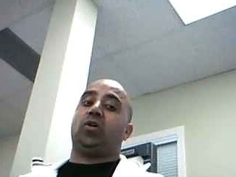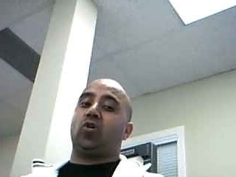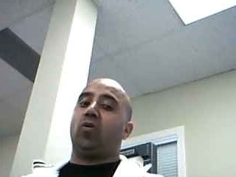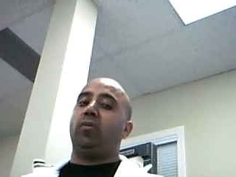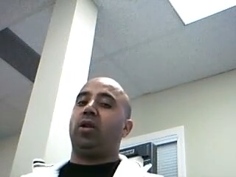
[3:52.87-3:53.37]

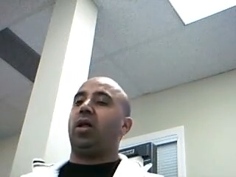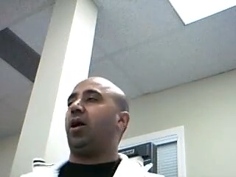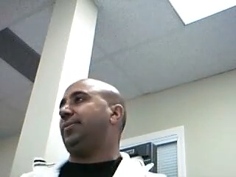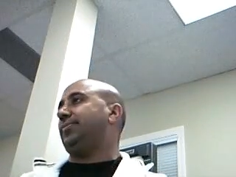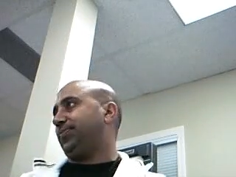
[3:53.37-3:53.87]
Just
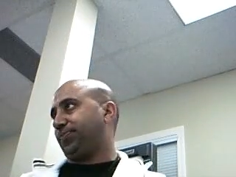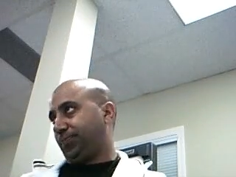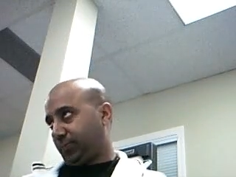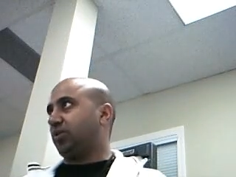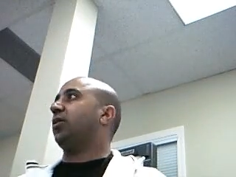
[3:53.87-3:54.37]
write the
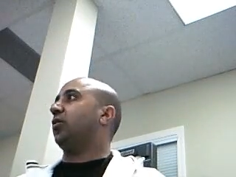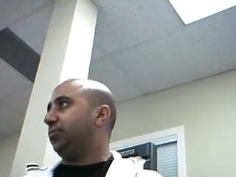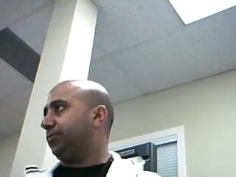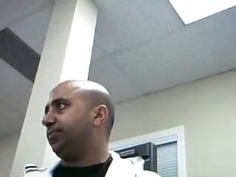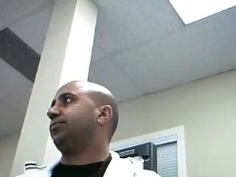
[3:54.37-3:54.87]
keyword.
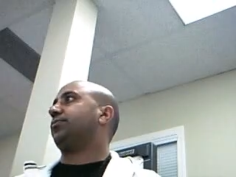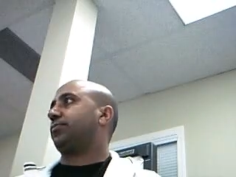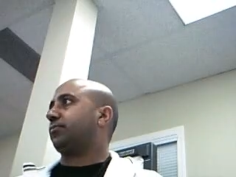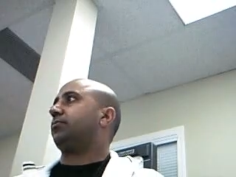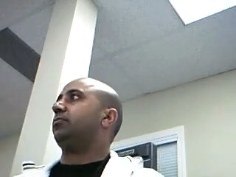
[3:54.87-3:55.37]

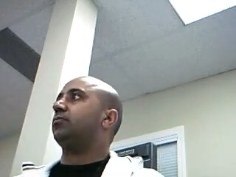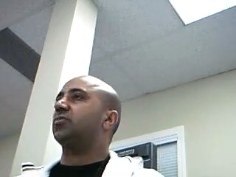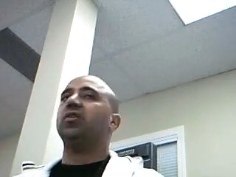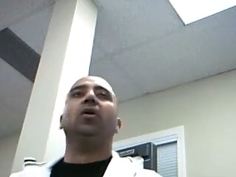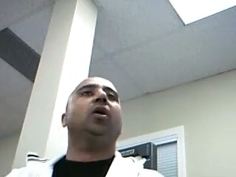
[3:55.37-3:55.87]

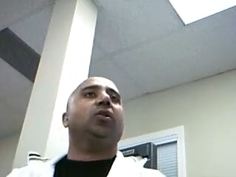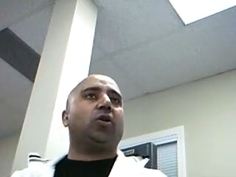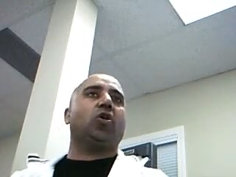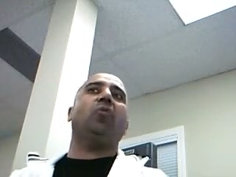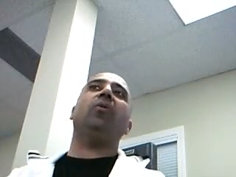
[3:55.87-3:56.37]
Salesperson
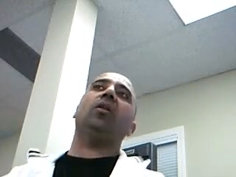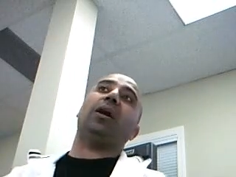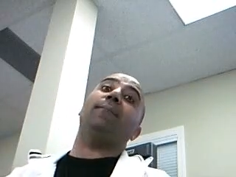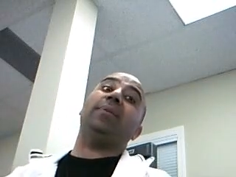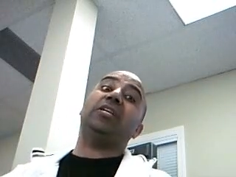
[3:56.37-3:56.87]

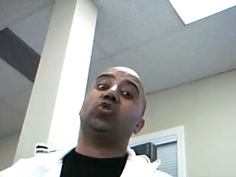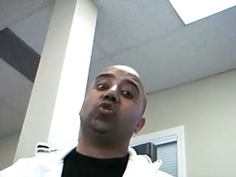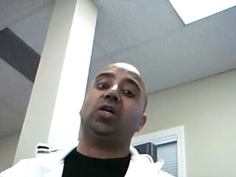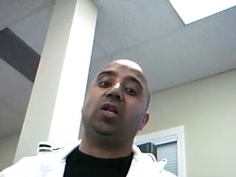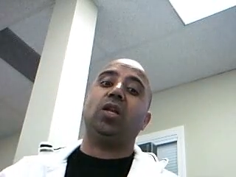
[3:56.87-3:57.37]
misconducted.
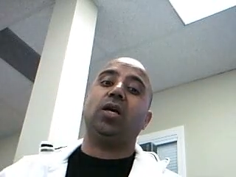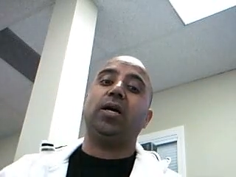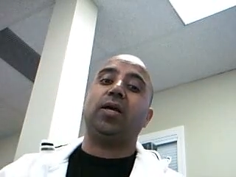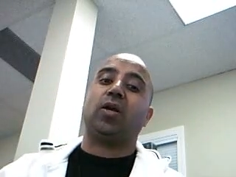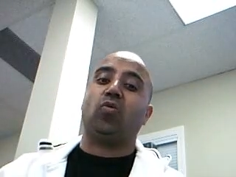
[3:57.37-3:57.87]

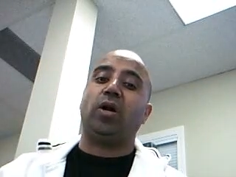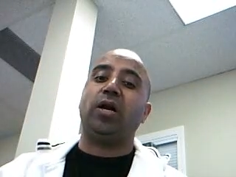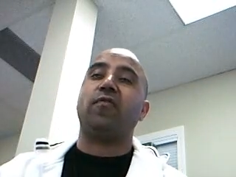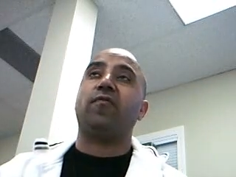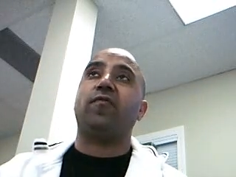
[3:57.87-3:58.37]

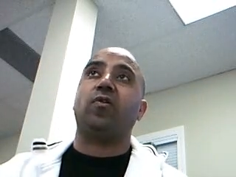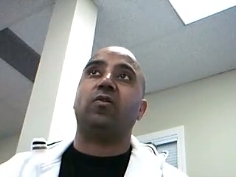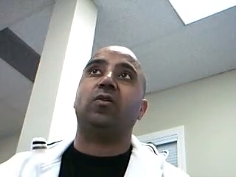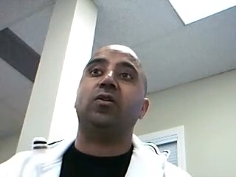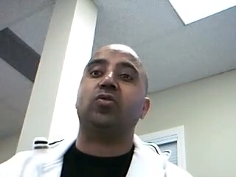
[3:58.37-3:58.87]
Question number
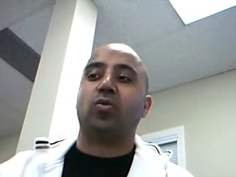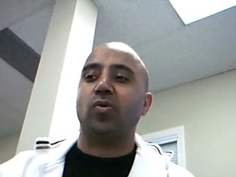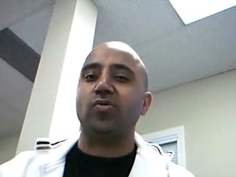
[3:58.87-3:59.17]
15.